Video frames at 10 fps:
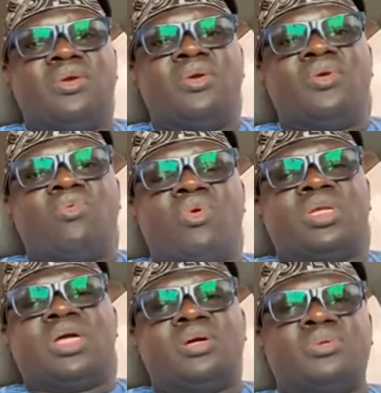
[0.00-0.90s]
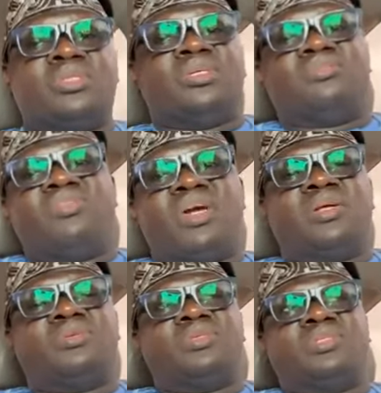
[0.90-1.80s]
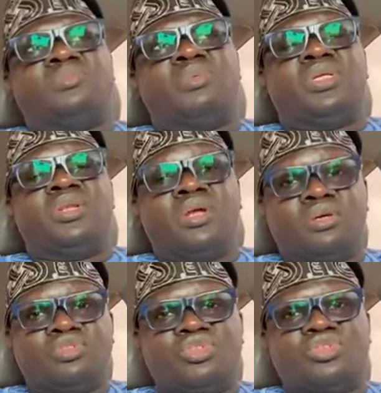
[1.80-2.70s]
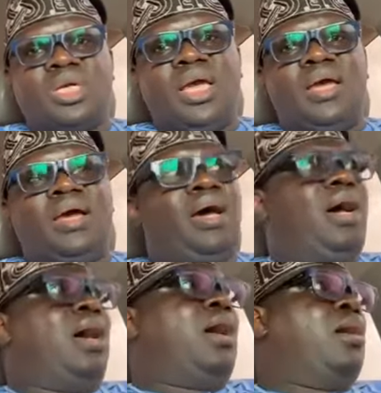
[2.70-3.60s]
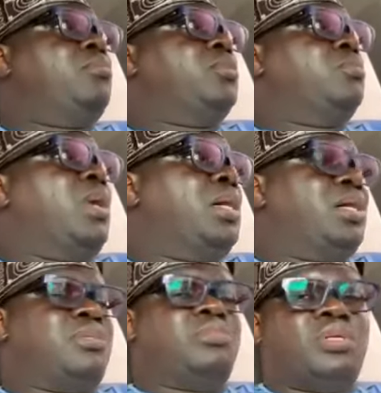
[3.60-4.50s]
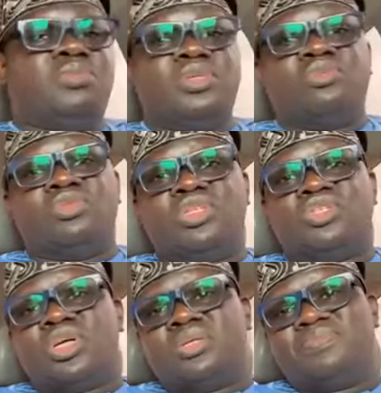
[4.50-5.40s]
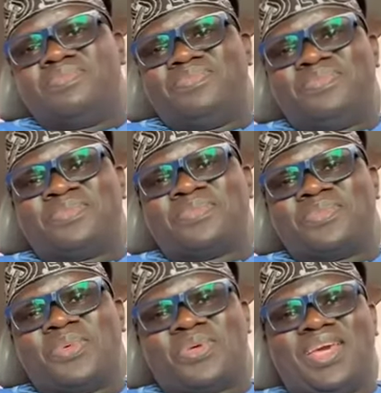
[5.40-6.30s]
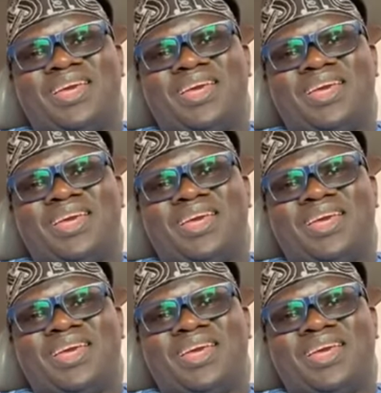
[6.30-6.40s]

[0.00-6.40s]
when Dangote Refinery is being launched. The mine has made me richer, okay,